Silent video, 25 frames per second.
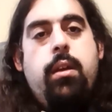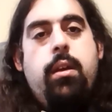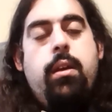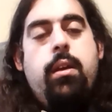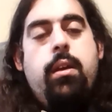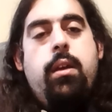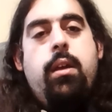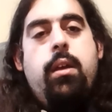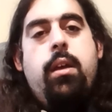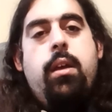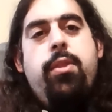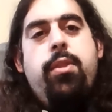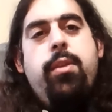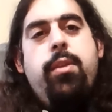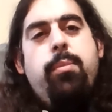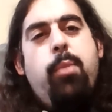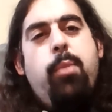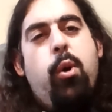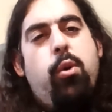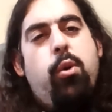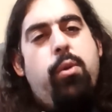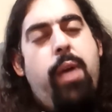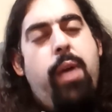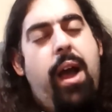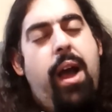The
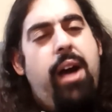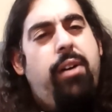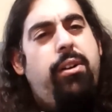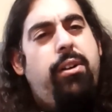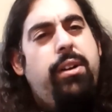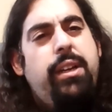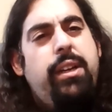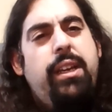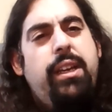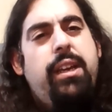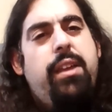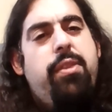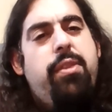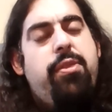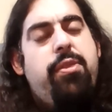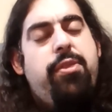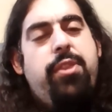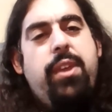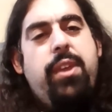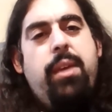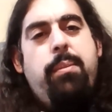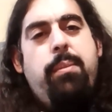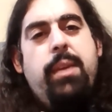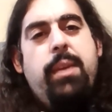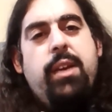morality and
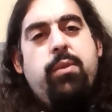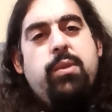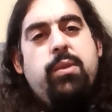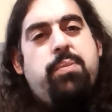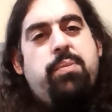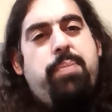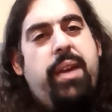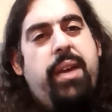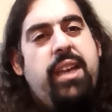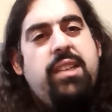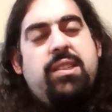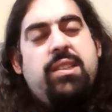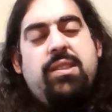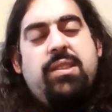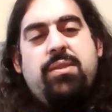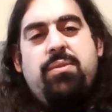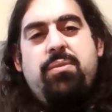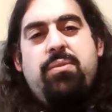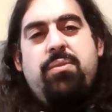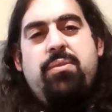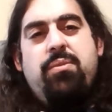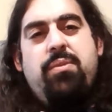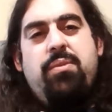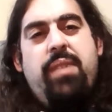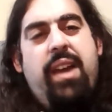theming was paced
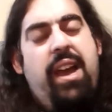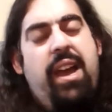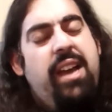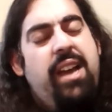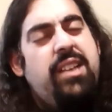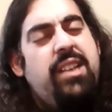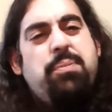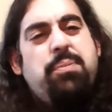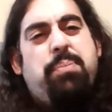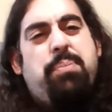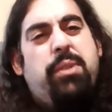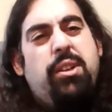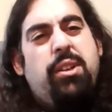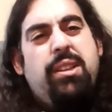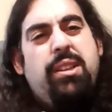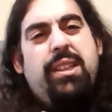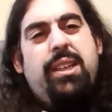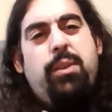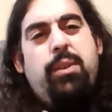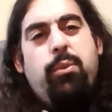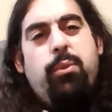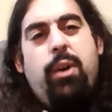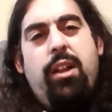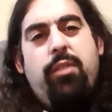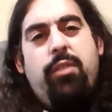expertly
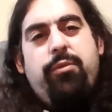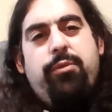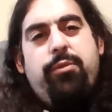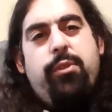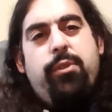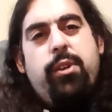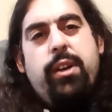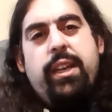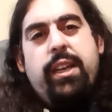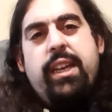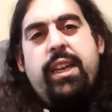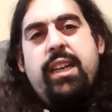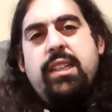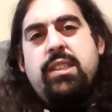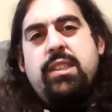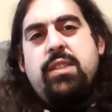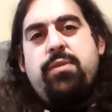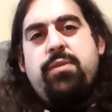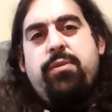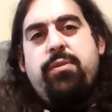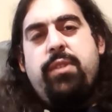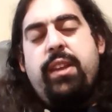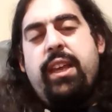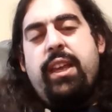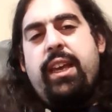well for a kids'
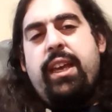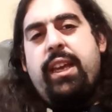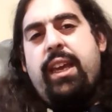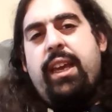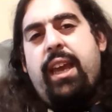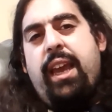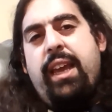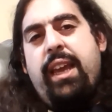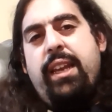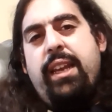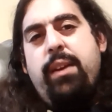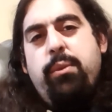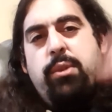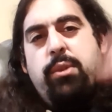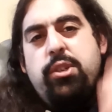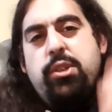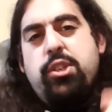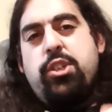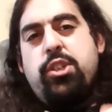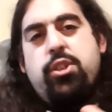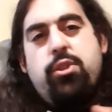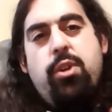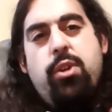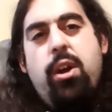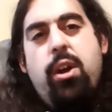flick, and it was
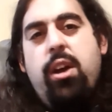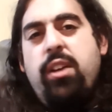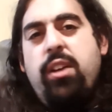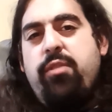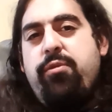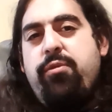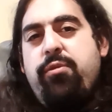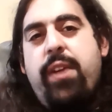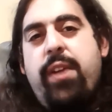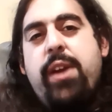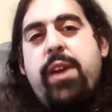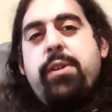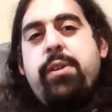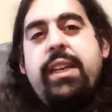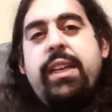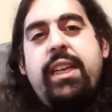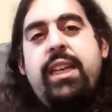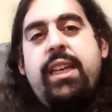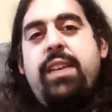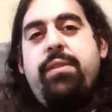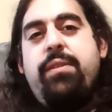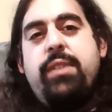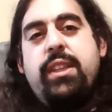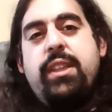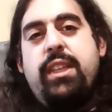strung very
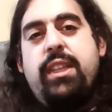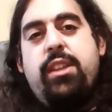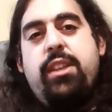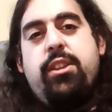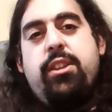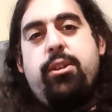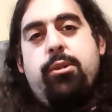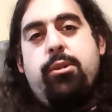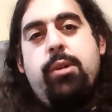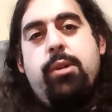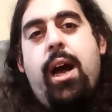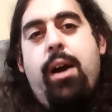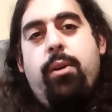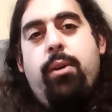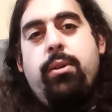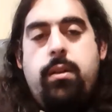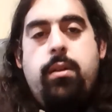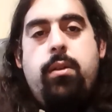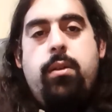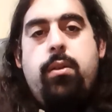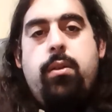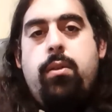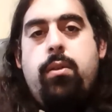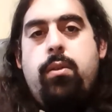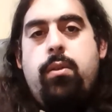evenly throughout.
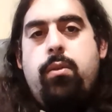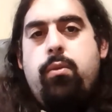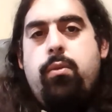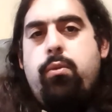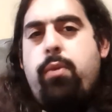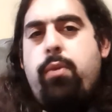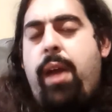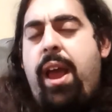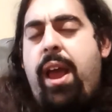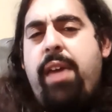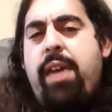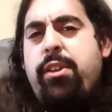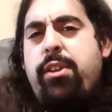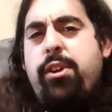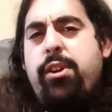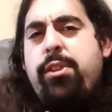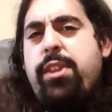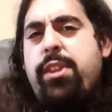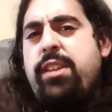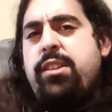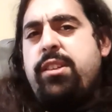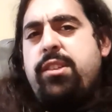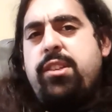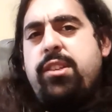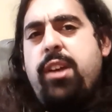Rather
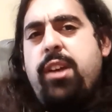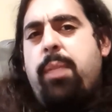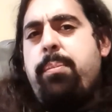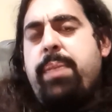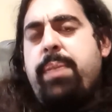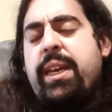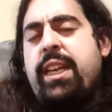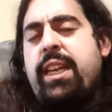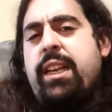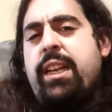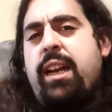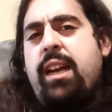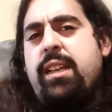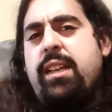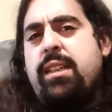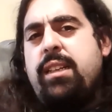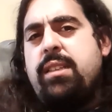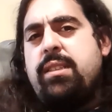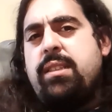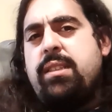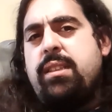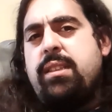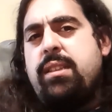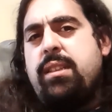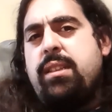than dumping it on us
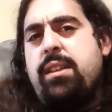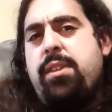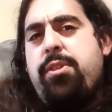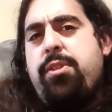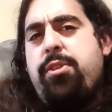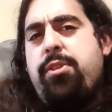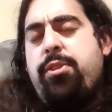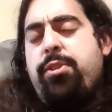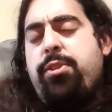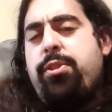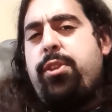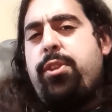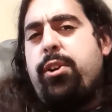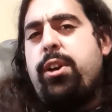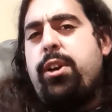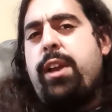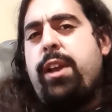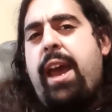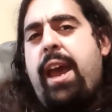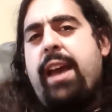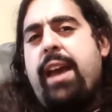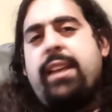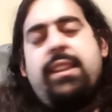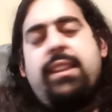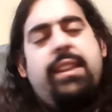in the third
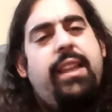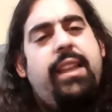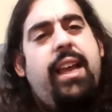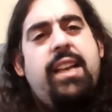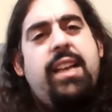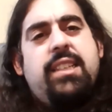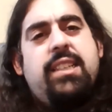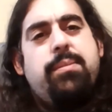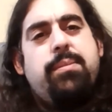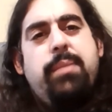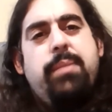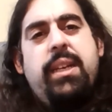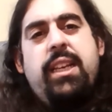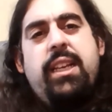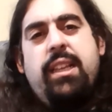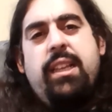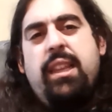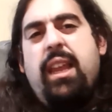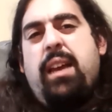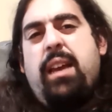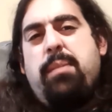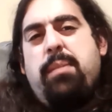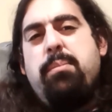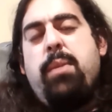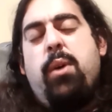act last minute like
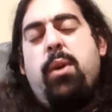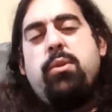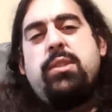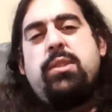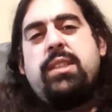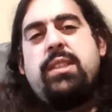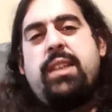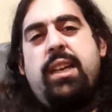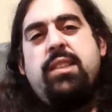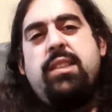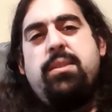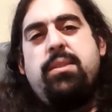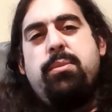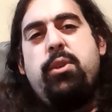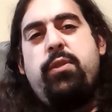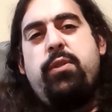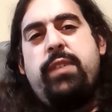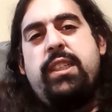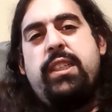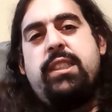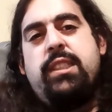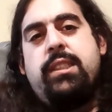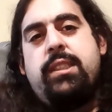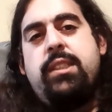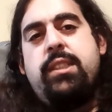most kids' movies
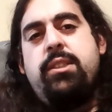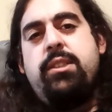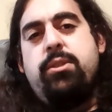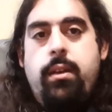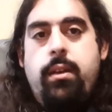do.